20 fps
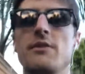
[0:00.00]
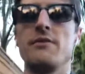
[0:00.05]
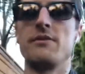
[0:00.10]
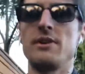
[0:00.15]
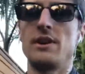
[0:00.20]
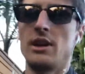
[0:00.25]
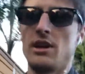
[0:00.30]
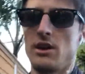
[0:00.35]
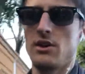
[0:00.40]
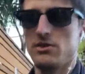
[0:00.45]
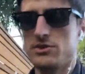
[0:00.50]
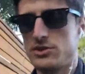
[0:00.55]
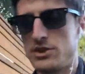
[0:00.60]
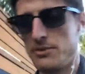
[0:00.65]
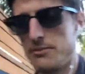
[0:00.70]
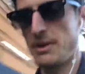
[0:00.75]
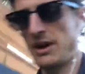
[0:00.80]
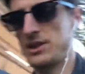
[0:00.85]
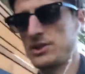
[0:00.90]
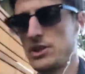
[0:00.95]
video, she
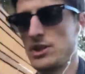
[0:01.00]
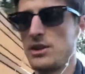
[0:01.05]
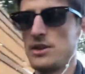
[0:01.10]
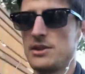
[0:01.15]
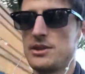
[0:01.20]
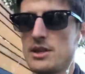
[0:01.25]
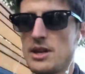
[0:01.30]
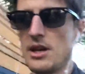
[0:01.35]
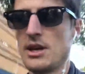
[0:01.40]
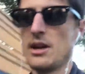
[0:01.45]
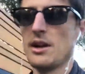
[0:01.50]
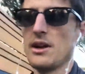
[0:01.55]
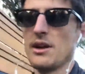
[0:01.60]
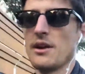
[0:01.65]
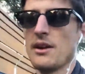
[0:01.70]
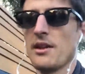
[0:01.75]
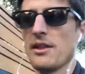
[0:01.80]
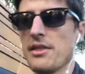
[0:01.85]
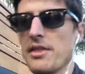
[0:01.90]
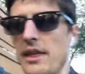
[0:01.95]
mentioned
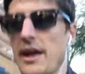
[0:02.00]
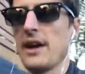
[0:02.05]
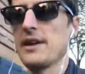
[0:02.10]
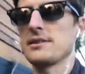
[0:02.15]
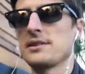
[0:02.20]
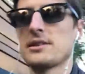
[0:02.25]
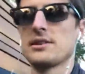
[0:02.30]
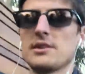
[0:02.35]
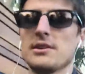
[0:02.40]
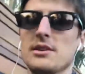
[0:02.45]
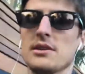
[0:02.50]
that